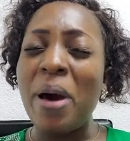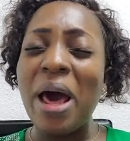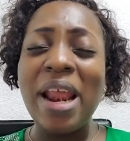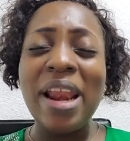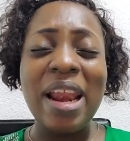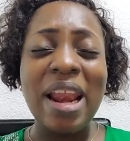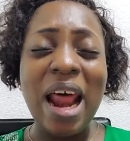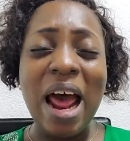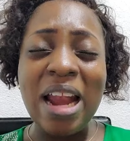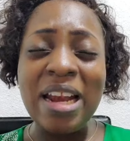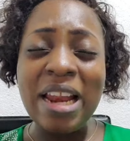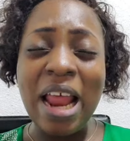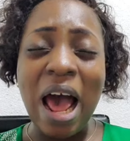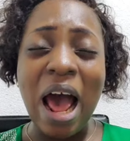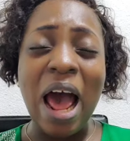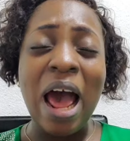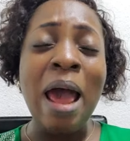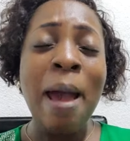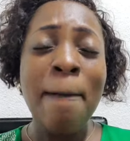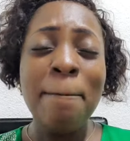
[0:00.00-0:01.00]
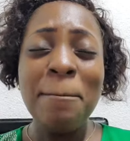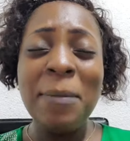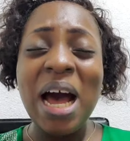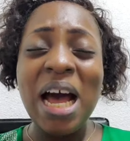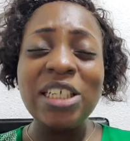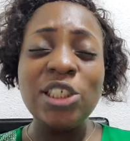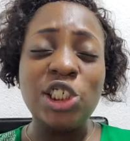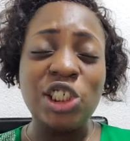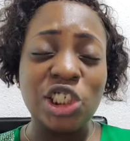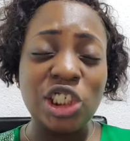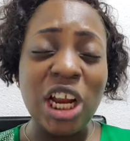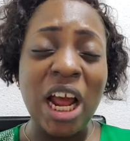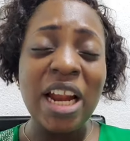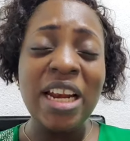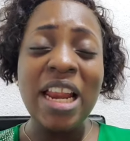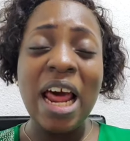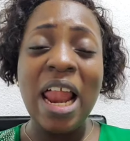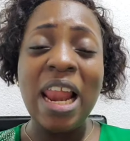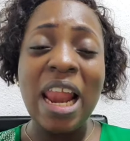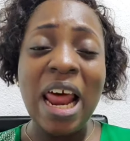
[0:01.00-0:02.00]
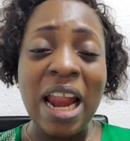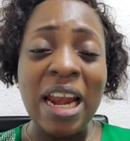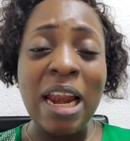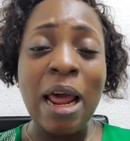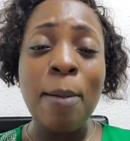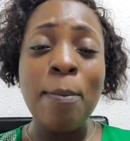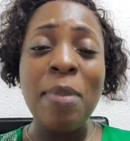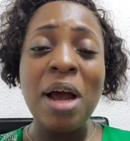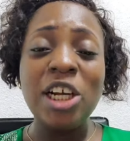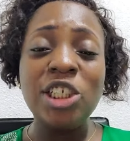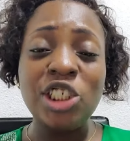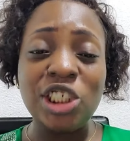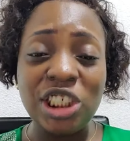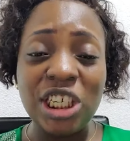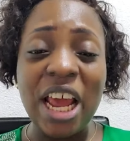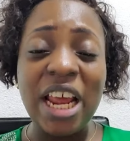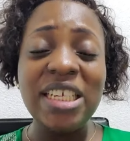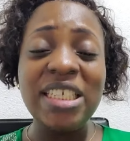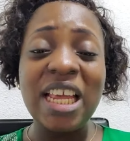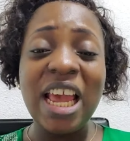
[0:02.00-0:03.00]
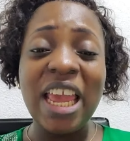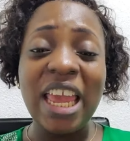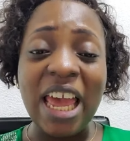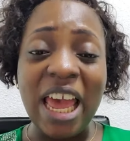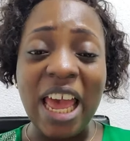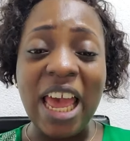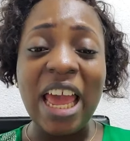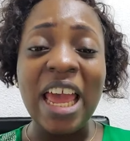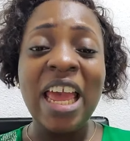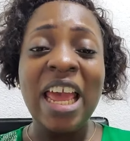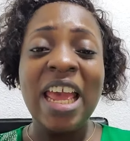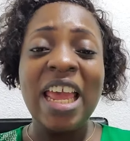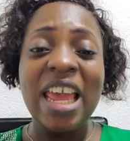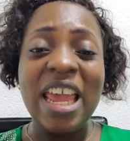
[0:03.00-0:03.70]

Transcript: Randa mashanda lana masheteke